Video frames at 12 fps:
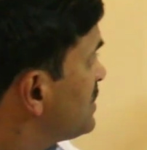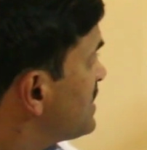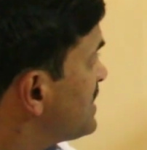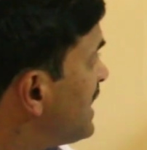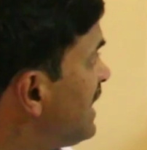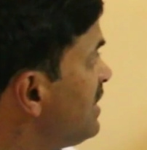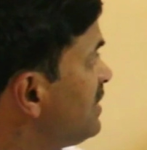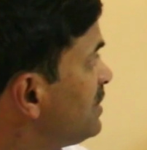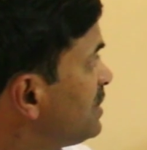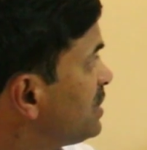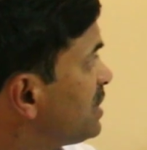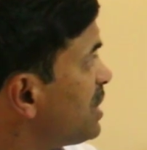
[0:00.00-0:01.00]
cell,
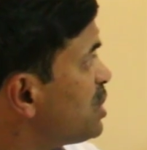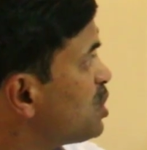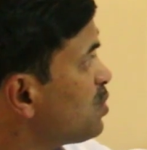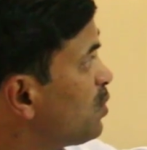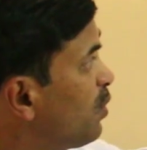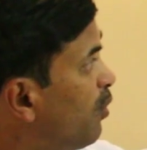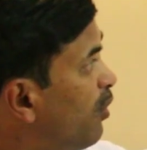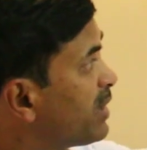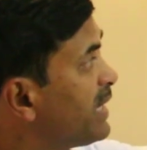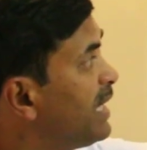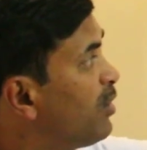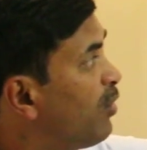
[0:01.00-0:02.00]
tissue,
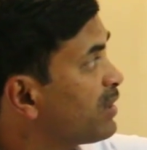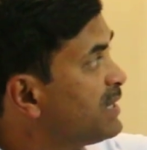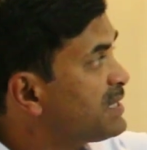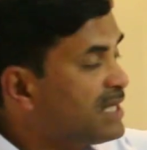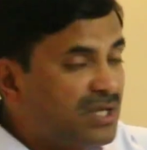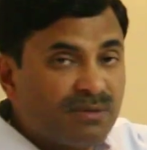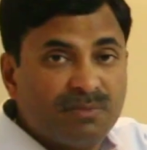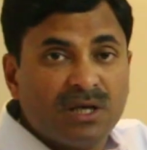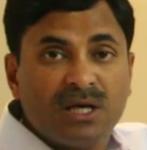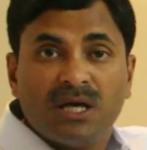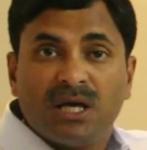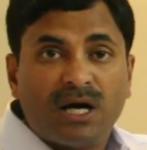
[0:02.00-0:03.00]
organ and organ system.
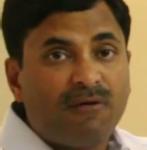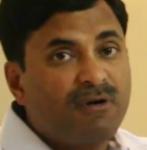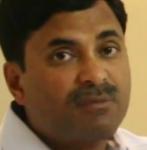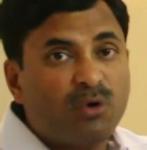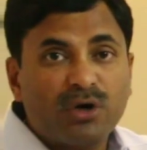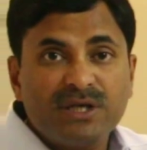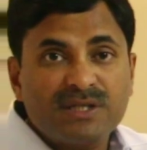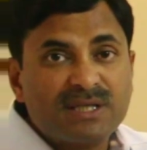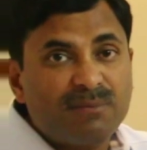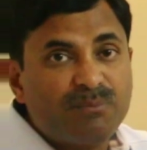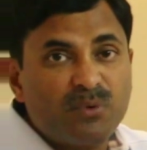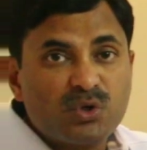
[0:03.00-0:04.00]
Our body is
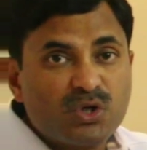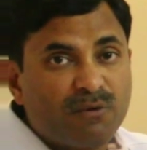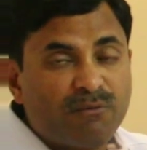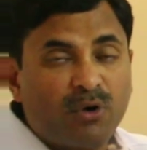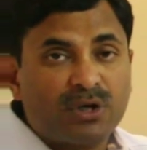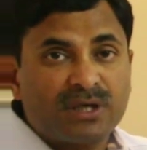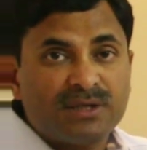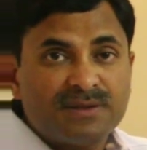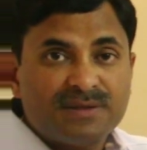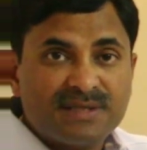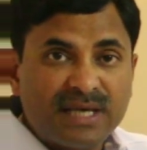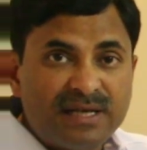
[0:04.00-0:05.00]
composed of what?
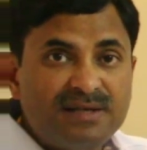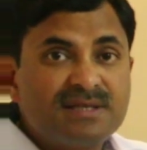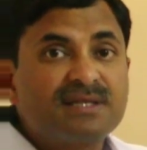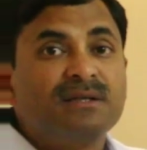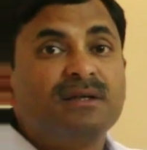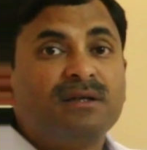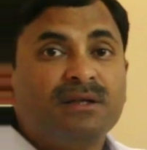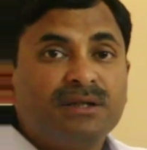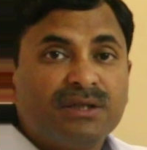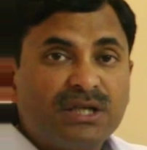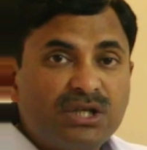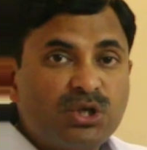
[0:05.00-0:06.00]
Cells,
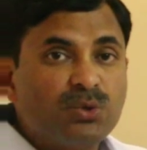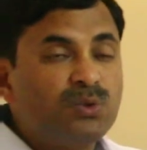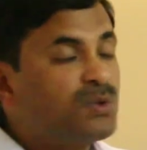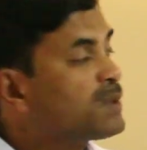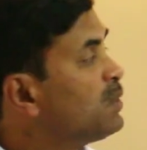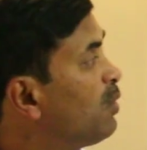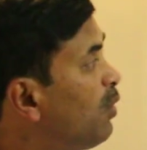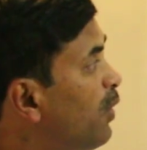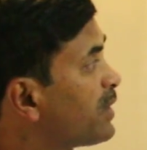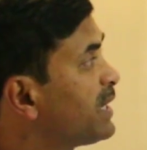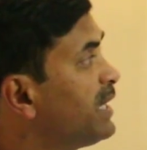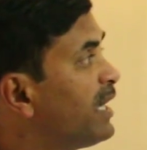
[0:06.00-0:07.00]
tissues,
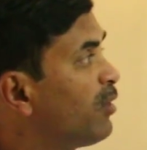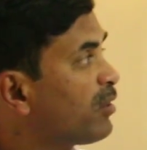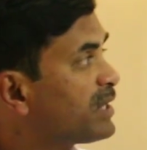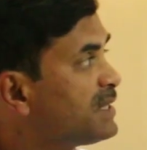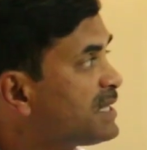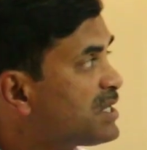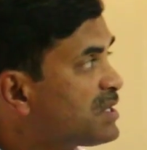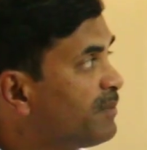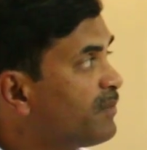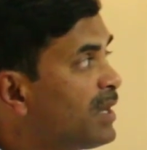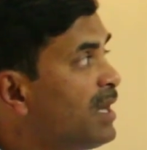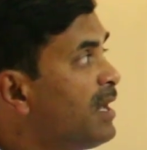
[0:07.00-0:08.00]
organ and organ
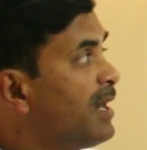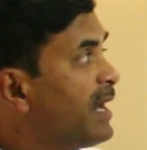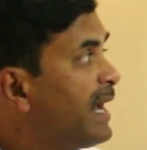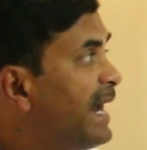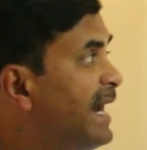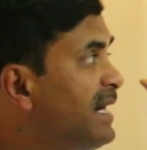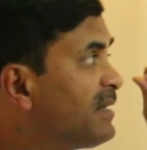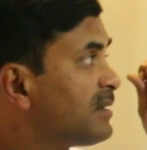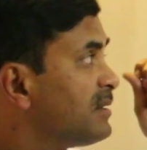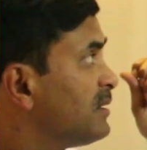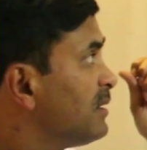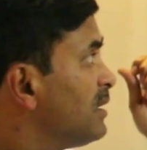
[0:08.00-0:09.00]
system.
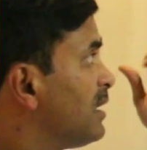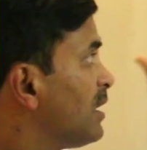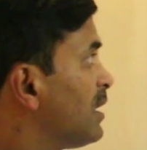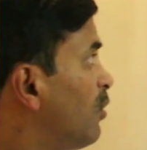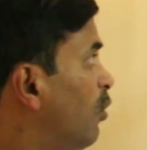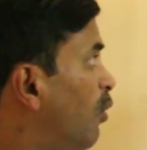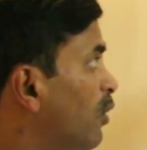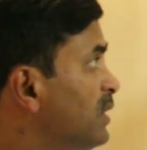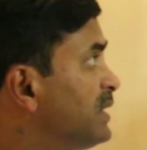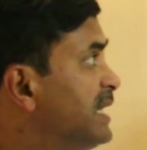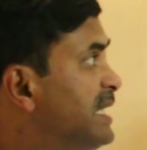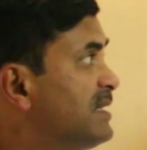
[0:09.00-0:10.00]
And
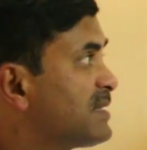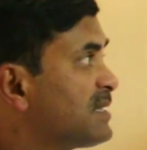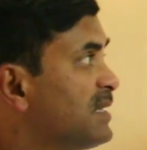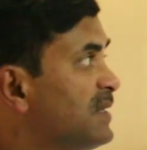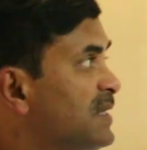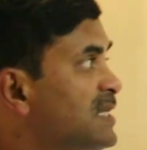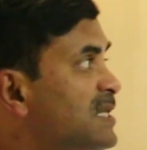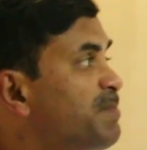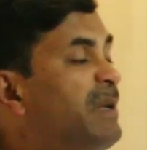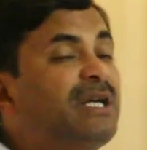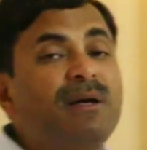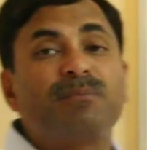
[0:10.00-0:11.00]
all these
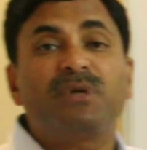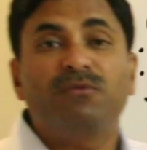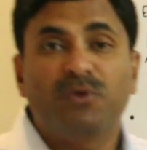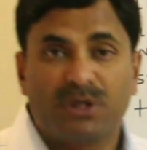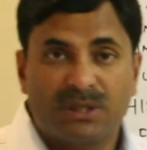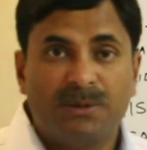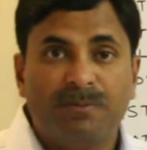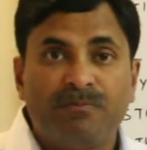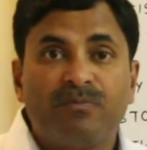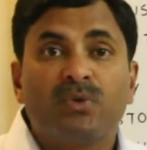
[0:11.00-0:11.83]
split up the work.